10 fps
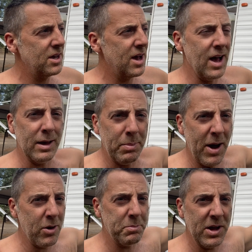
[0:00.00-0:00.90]
I could
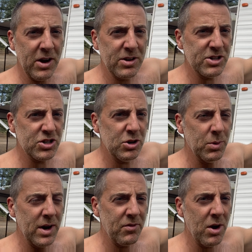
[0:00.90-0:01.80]
power up the air conditioner
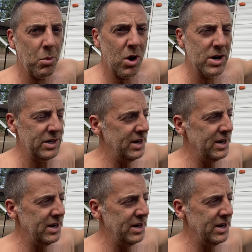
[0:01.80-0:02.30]
whenever I wanted,